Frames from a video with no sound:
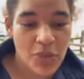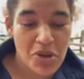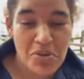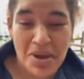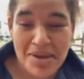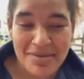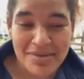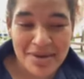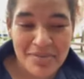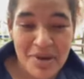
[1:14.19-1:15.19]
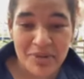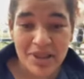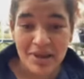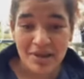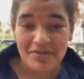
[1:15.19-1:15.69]
Okay, I think I might be
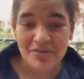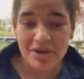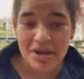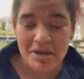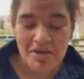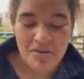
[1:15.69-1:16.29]
live now.